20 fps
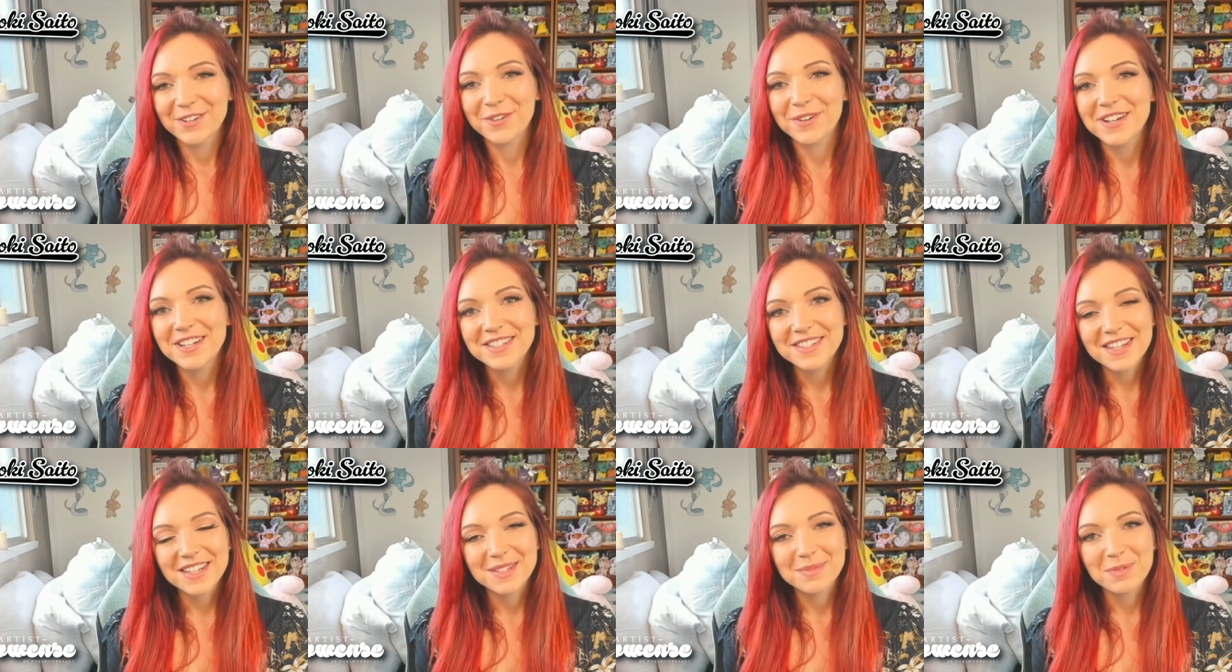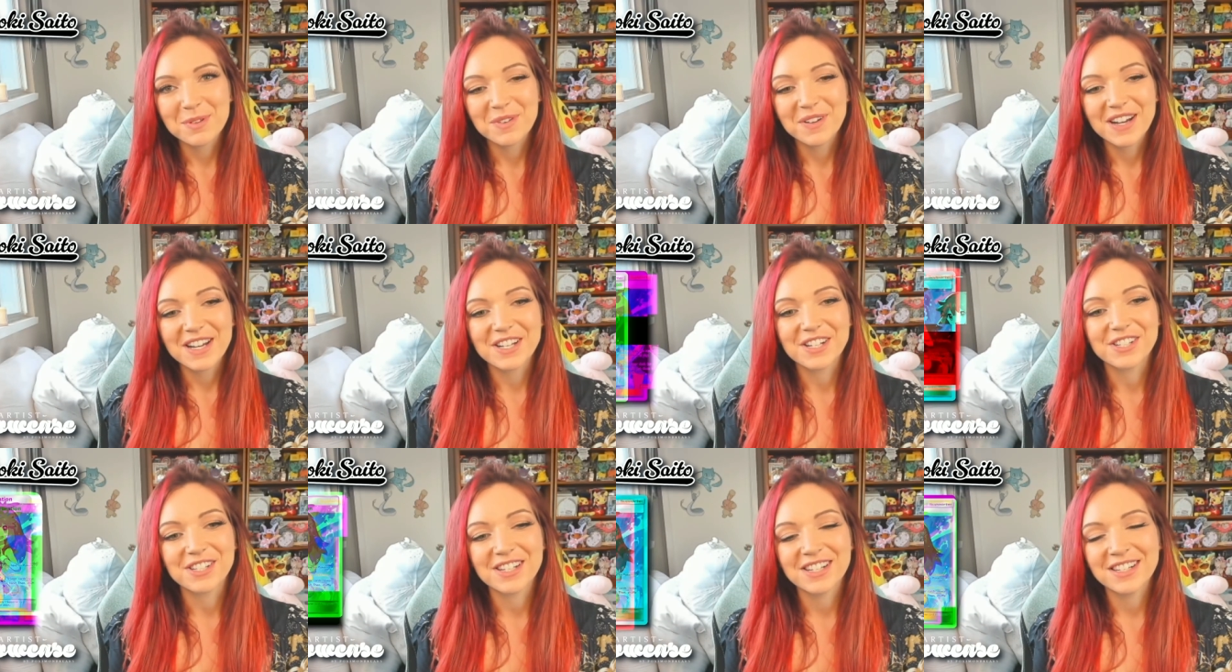Green's
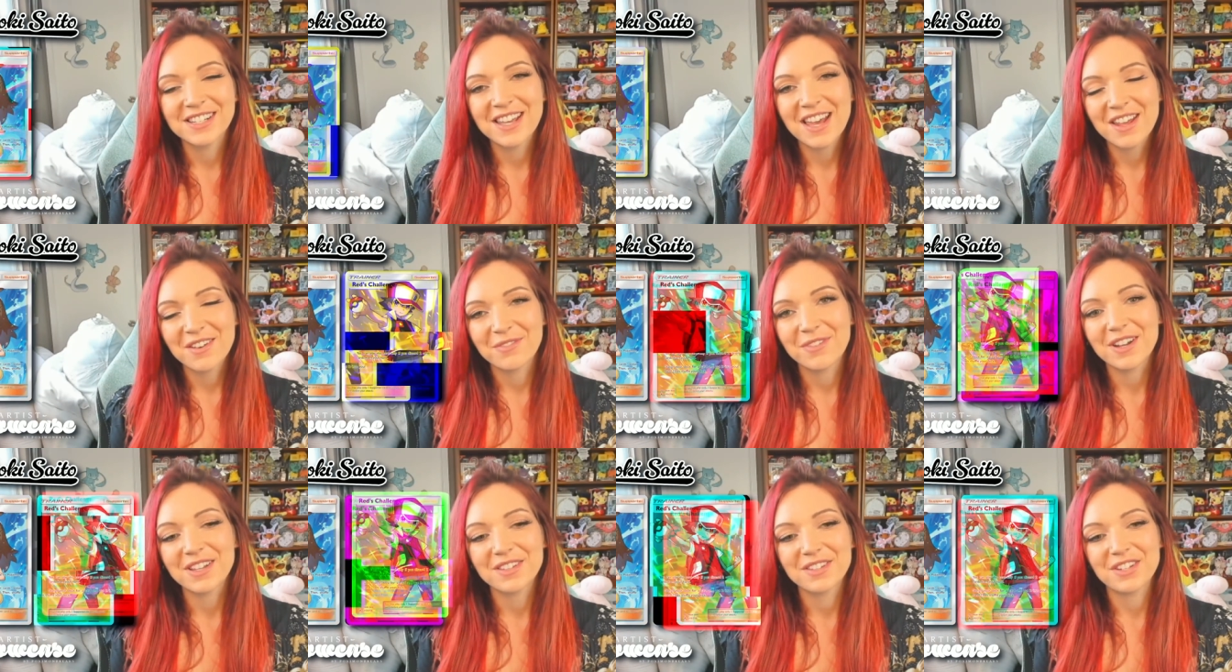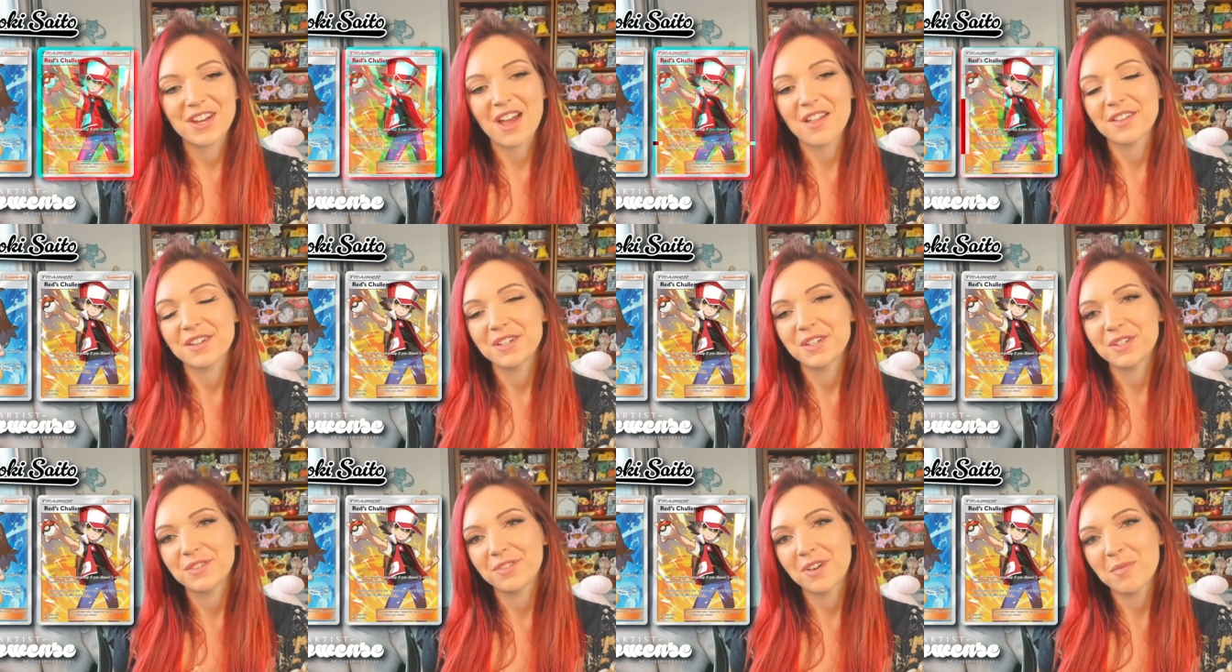Exploration and Red's
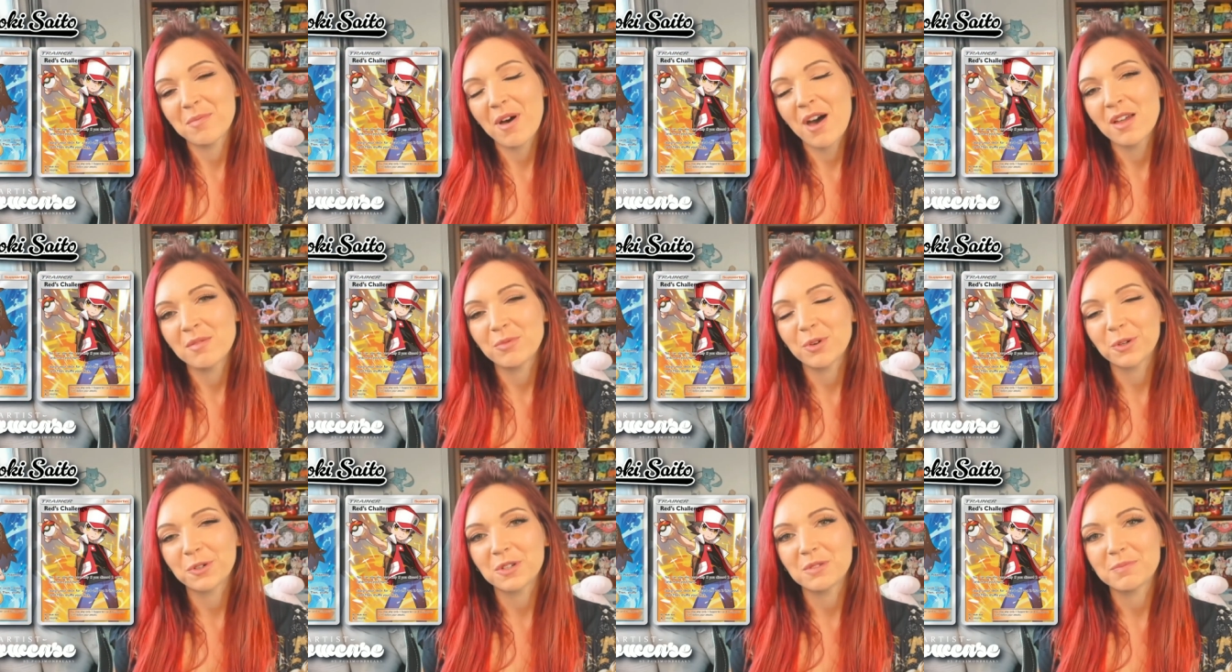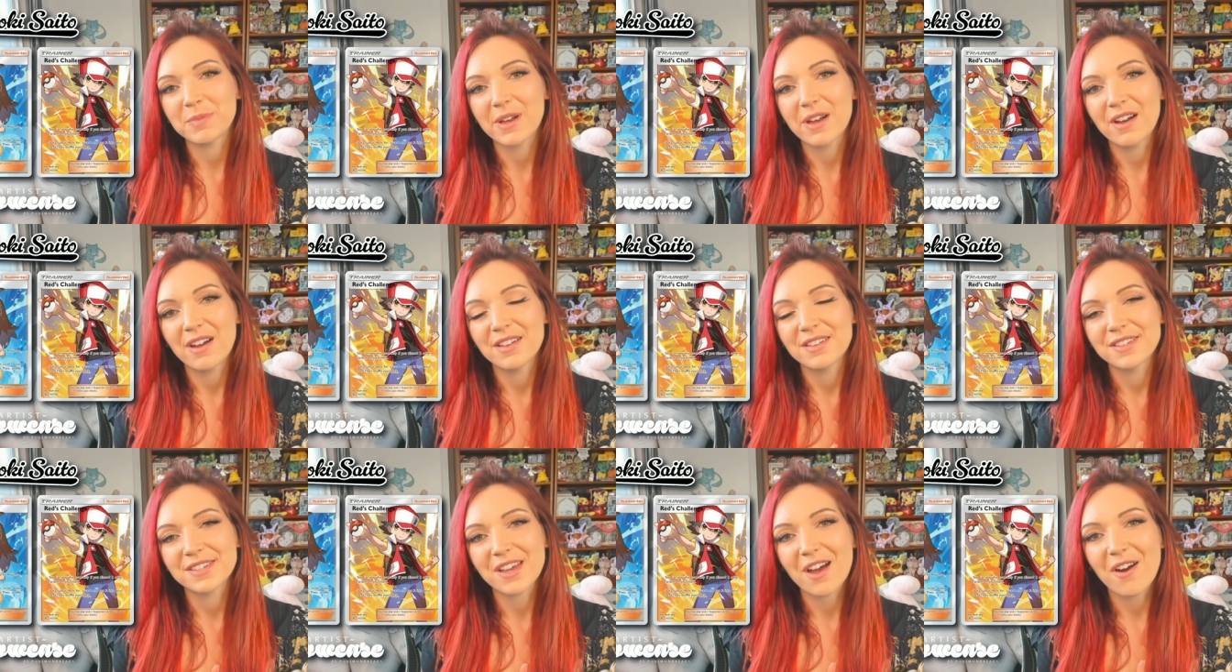Challenge from Unbroken
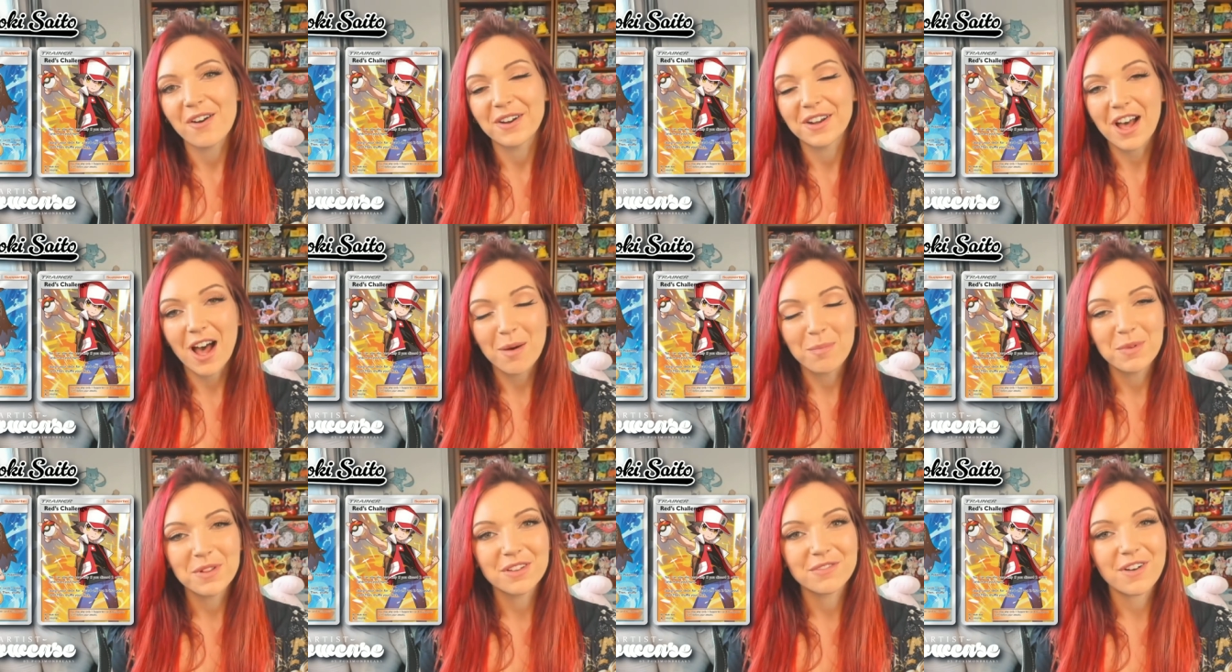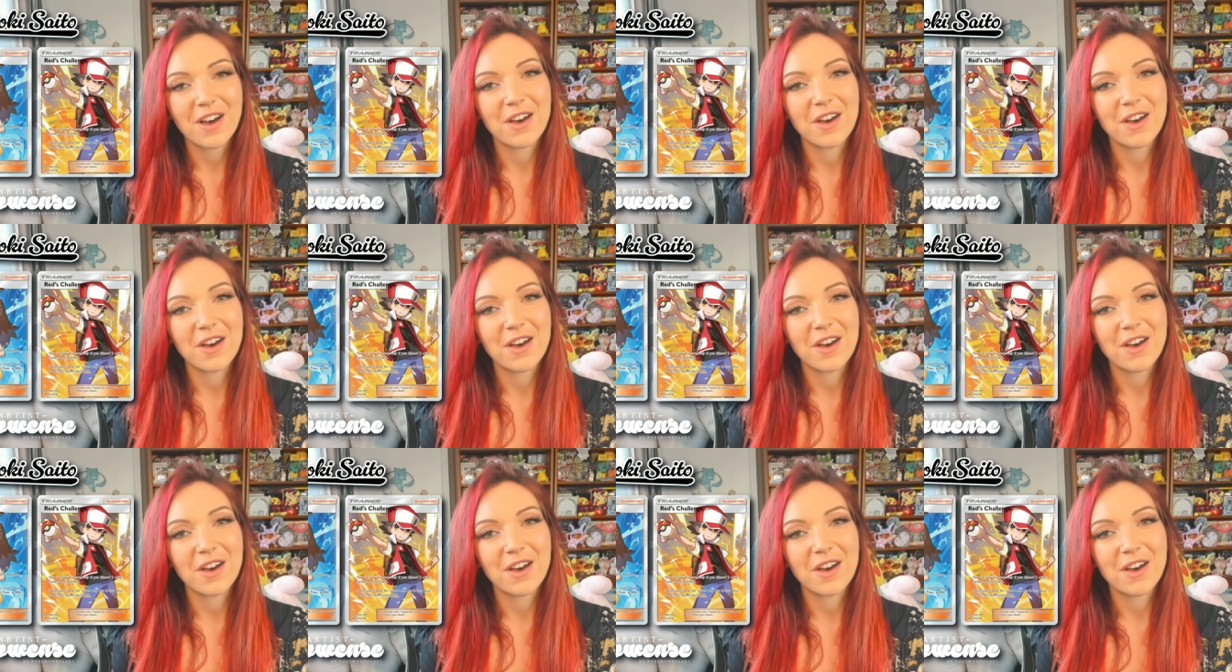Bonds are a couple of